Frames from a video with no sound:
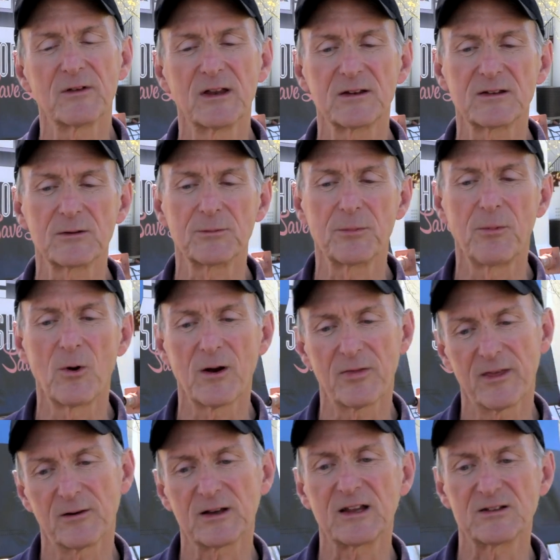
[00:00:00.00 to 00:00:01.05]
it to where
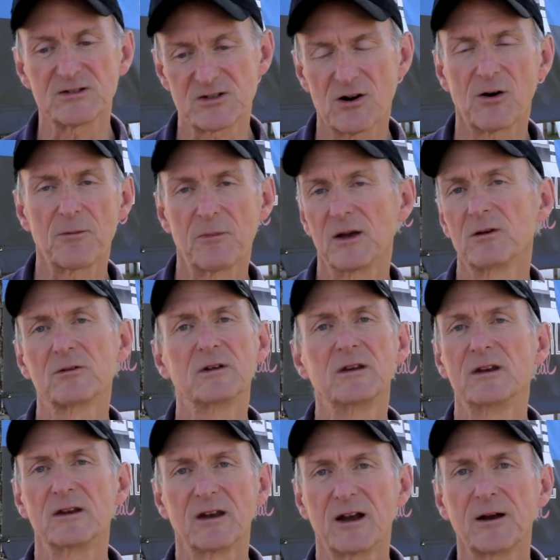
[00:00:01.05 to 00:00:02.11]
they can start building
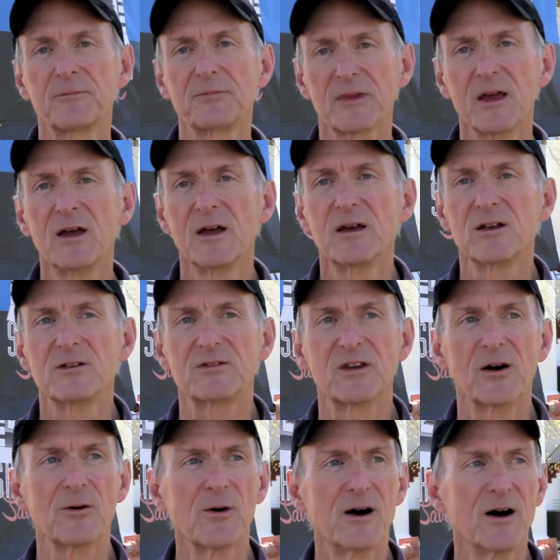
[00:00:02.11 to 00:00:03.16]
in there.
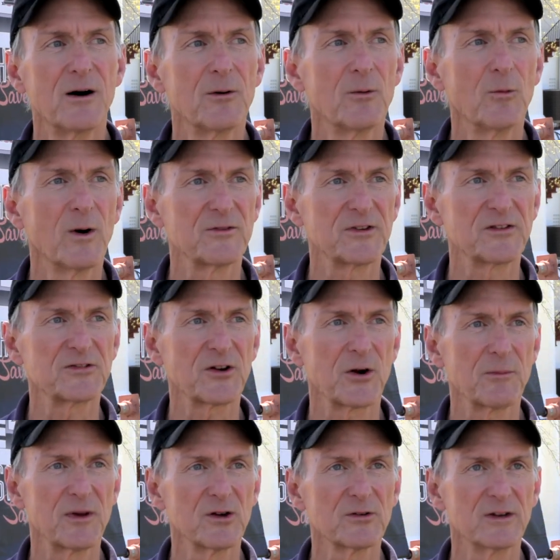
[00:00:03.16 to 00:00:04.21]
So once they
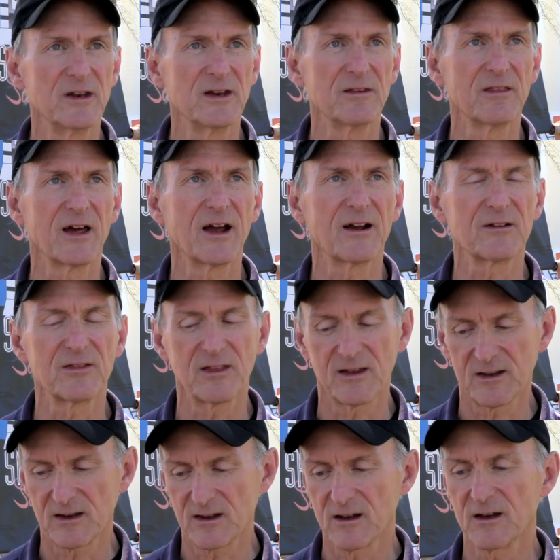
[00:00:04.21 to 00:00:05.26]
start building in there, and
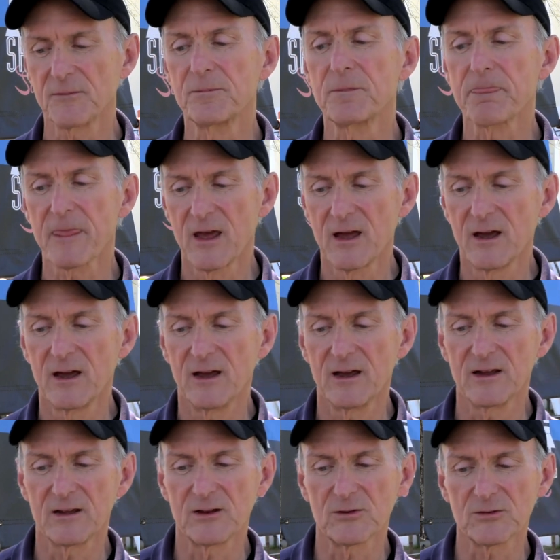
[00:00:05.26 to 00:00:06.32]
then
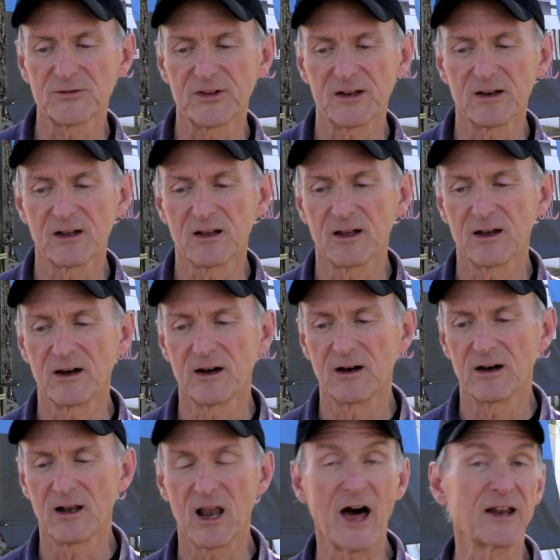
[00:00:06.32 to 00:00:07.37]
you'll see
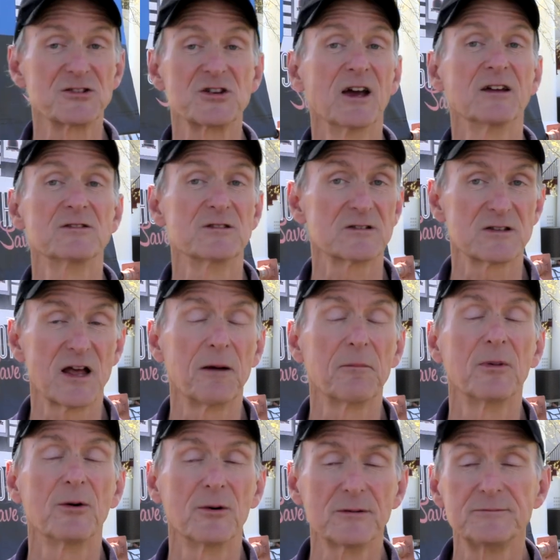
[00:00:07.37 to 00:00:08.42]
a lot of changes at that
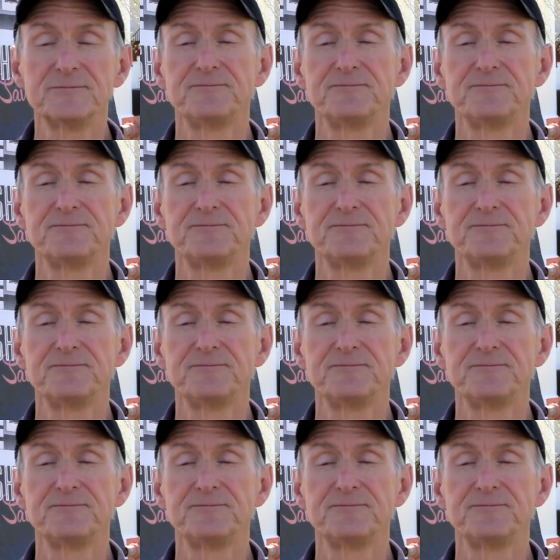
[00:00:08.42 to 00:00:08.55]
point.